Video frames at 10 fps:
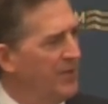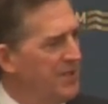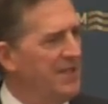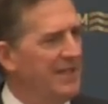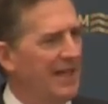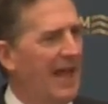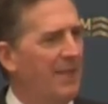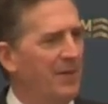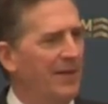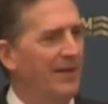We see that
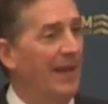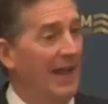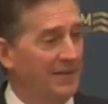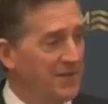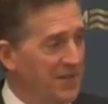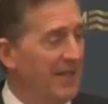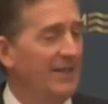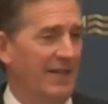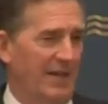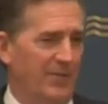happening at the
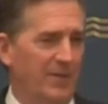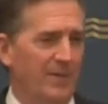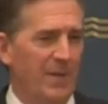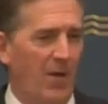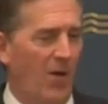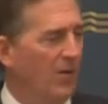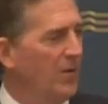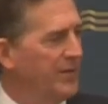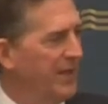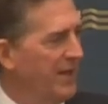state level all
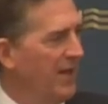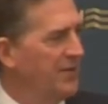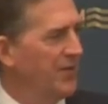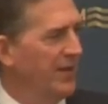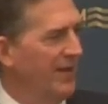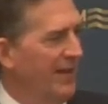over the country.